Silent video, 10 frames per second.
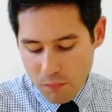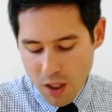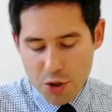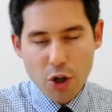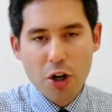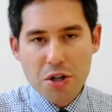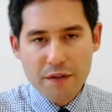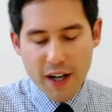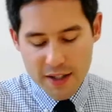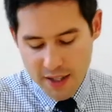And
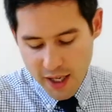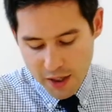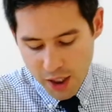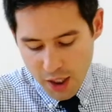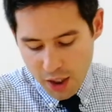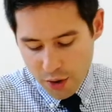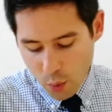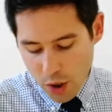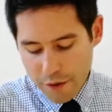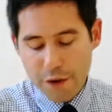Jehoshaphat said, "The
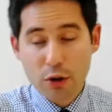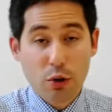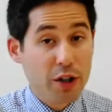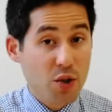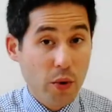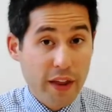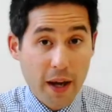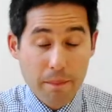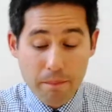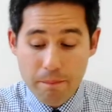word of the Lord is with
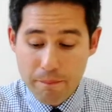him."